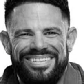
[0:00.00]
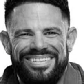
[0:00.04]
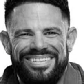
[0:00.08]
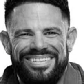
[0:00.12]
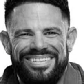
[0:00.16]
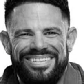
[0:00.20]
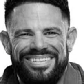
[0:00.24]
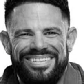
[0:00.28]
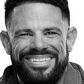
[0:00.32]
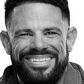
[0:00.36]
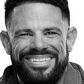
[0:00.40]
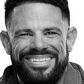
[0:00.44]

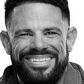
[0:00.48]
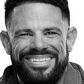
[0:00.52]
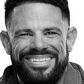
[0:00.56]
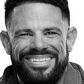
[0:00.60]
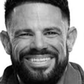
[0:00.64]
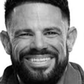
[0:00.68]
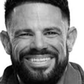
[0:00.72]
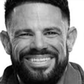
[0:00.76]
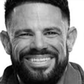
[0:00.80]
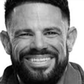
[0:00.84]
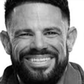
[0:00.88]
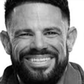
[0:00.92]

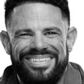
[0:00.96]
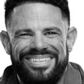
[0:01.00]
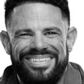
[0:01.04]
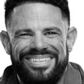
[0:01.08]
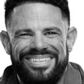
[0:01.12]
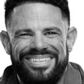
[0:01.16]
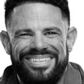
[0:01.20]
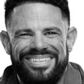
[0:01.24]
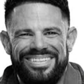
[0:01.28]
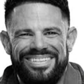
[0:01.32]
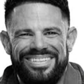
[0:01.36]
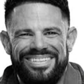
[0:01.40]

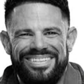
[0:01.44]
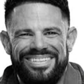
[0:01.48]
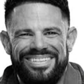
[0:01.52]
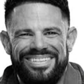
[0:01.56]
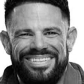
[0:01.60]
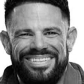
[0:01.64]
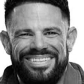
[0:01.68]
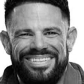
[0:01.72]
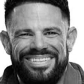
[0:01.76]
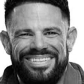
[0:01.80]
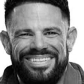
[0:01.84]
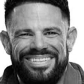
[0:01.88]

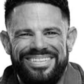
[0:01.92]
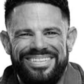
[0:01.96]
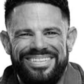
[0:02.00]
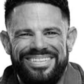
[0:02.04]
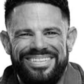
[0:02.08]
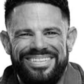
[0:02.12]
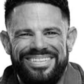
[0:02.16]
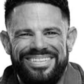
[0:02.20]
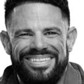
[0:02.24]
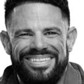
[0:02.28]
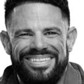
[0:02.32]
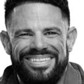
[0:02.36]

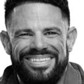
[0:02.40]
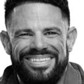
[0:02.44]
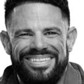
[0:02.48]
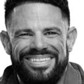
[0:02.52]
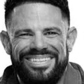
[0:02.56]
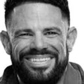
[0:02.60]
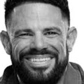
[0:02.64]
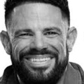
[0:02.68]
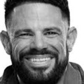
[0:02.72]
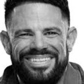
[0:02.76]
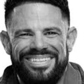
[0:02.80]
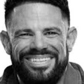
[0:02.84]

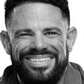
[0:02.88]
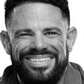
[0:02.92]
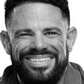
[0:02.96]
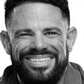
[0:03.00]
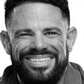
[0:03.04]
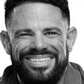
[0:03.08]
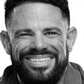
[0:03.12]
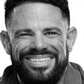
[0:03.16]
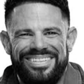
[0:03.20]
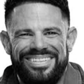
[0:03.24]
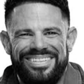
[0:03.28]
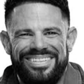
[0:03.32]

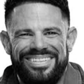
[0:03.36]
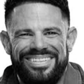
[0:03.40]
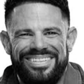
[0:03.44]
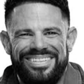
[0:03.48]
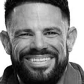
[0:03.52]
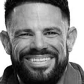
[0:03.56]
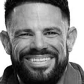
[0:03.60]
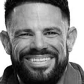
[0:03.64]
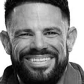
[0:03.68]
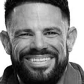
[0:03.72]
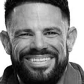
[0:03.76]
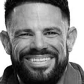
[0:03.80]

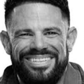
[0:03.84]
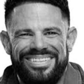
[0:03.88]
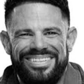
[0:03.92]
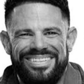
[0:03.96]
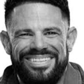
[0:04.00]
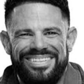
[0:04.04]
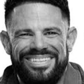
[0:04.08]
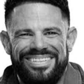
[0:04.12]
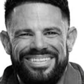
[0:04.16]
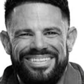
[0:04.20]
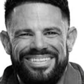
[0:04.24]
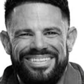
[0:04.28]

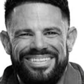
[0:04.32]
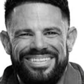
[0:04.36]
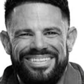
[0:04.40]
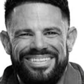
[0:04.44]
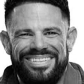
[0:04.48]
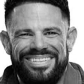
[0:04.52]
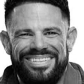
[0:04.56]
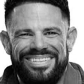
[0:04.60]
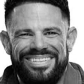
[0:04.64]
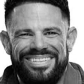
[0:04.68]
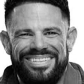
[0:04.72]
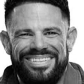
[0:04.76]

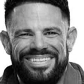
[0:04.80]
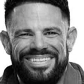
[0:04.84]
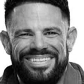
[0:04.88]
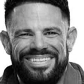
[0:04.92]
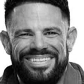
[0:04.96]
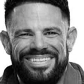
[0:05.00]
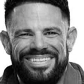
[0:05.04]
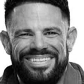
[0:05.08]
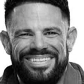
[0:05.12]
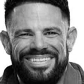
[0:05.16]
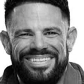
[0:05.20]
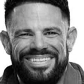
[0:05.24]

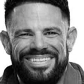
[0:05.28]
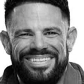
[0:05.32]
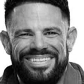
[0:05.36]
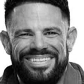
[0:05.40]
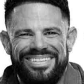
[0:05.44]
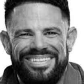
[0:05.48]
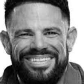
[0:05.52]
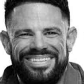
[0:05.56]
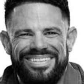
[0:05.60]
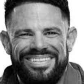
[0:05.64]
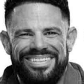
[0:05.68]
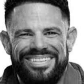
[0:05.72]

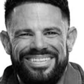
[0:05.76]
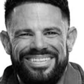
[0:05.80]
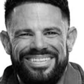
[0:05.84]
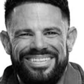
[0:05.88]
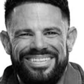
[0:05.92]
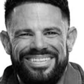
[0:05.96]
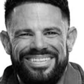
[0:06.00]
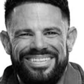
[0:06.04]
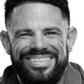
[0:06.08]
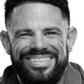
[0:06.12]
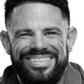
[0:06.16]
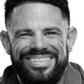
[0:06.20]

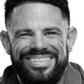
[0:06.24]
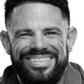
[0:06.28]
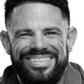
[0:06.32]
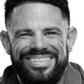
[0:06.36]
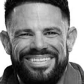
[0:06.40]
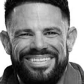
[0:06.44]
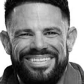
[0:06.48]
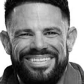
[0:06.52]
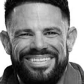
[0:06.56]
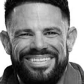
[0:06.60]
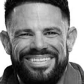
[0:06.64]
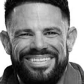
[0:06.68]

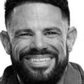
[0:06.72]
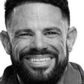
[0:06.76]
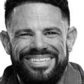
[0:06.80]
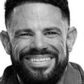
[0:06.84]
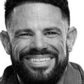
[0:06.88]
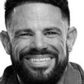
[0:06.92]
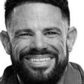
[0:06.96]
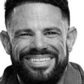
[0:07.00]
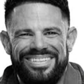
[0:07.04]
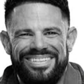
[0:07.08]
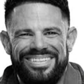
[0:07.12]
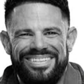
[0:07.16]

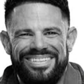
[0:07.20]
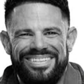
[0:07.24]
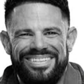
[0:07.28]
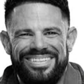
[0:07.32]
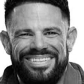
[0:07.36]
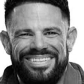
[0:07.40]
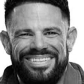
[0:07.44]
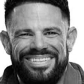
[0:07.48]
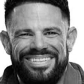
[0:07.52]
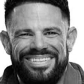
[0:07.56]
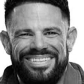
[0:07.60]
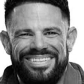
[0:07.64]

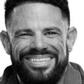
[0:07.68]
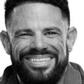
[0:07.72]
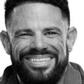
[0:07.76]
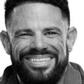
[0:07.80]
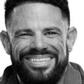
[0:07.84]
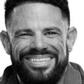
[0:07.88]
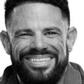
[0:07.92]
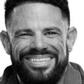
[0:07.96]
(no lip movement)